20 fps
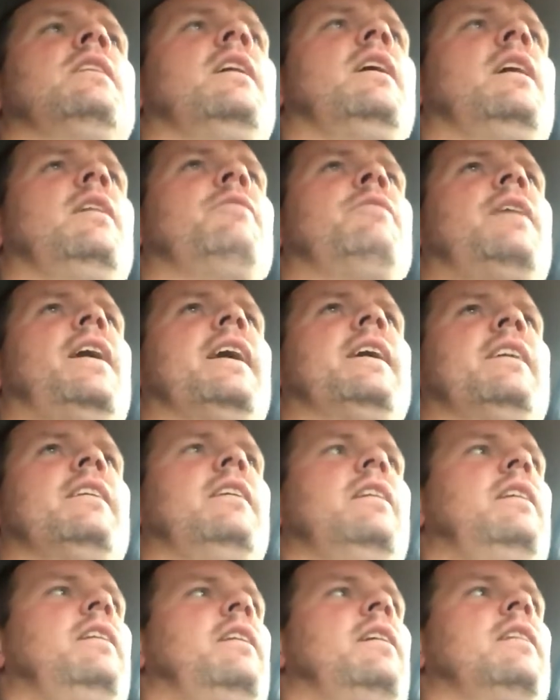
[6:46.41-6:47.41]
if I
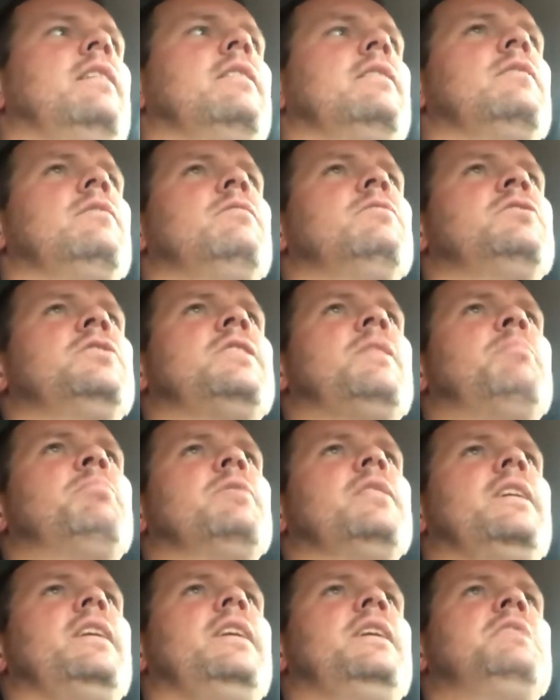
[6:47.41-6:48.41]
could
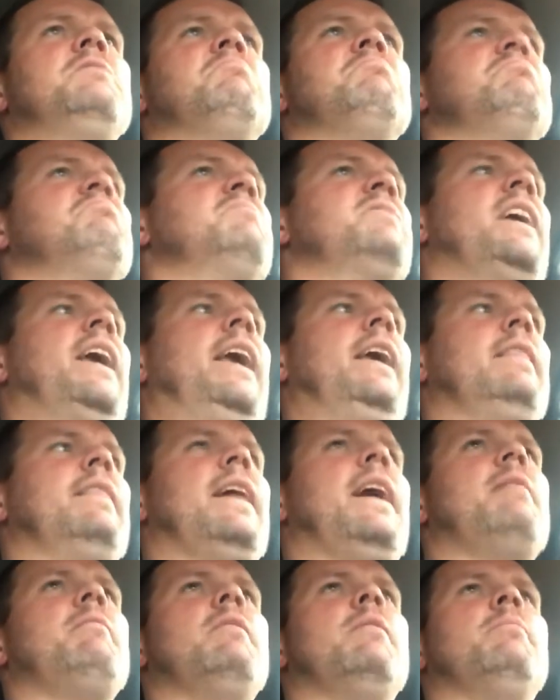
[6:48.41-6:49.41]
simply take
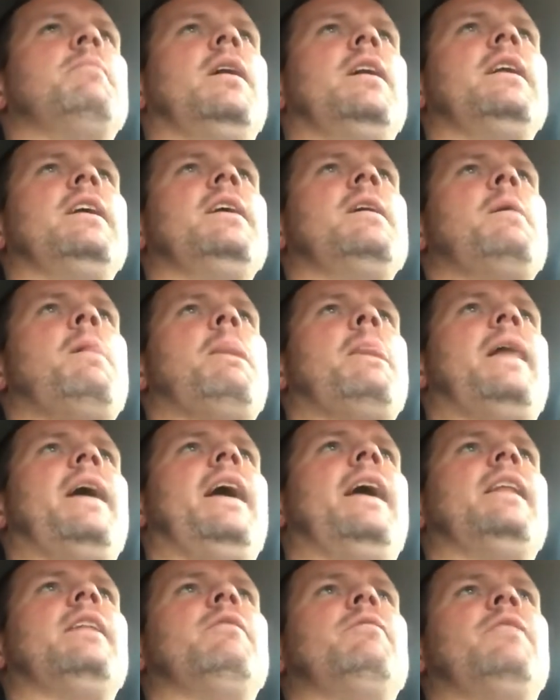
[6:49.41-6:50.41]
that money
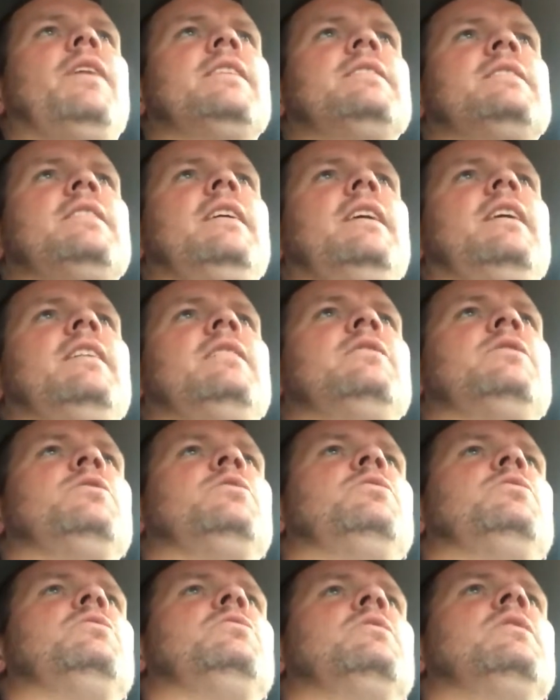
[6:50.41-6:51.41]
and invest it
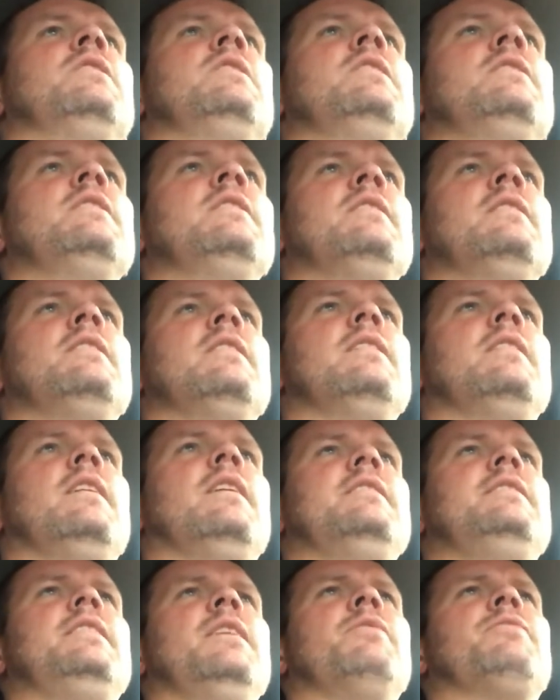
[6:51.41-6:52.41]
into
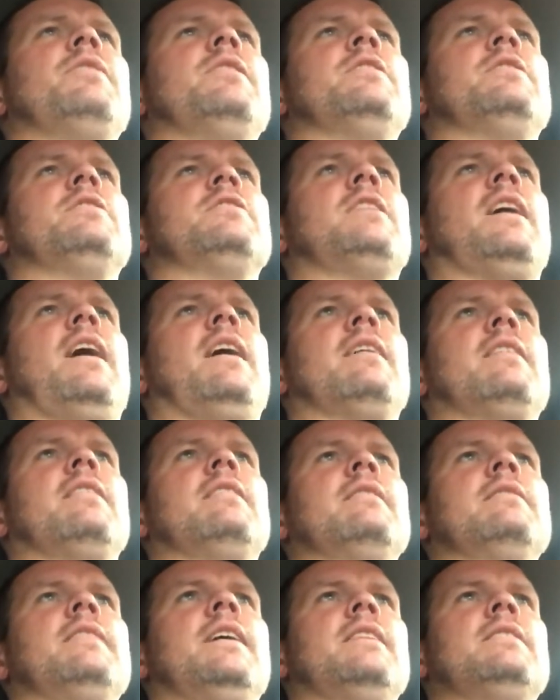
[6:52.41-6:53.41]
a different stock
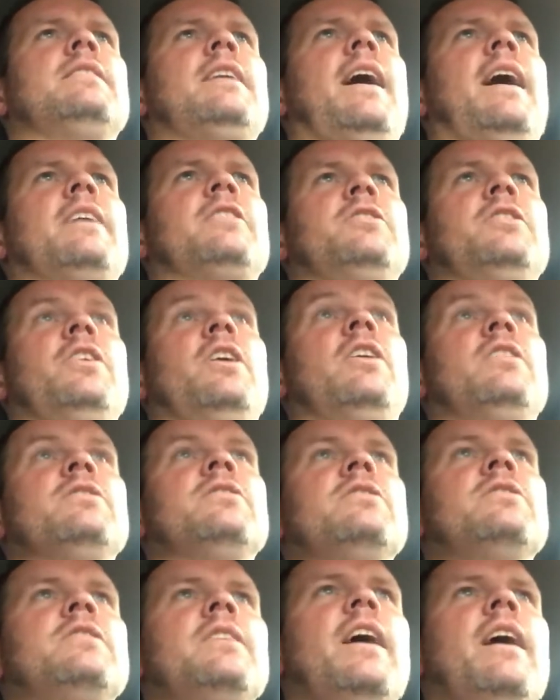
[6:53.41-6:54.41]
that's actually on
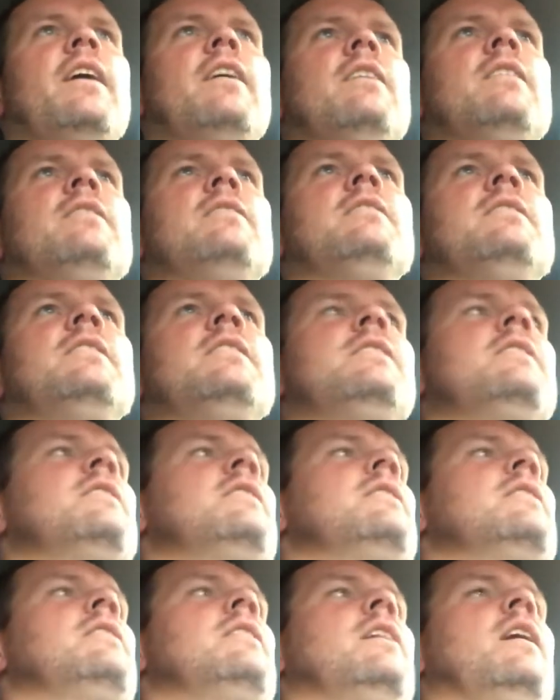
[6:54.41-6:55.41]
sale.
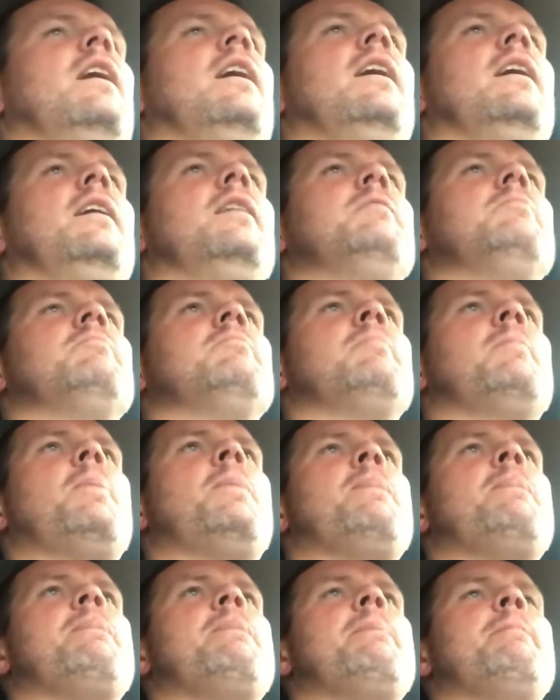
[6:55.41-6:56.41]

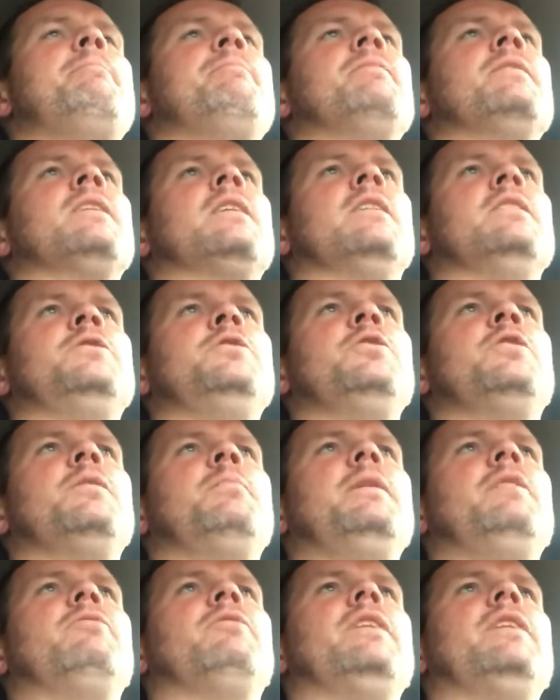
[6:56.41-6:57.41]
Because um, you
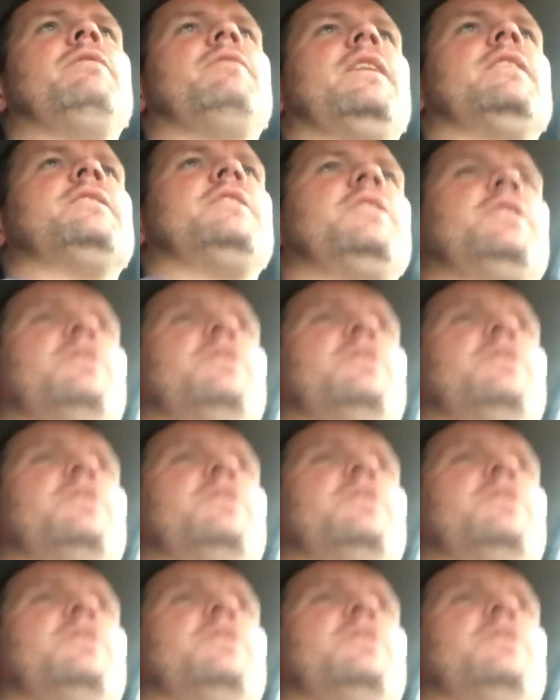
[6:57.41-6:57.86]
could be reinvesting